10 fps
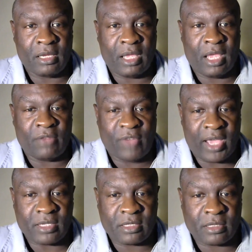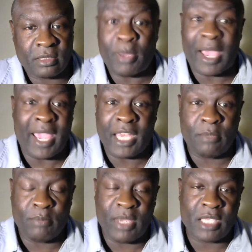advice by any
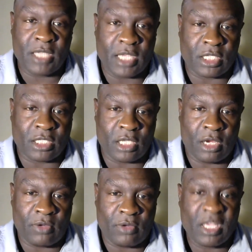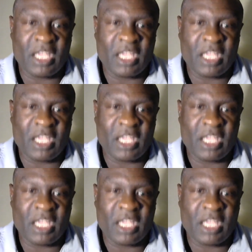means necessary,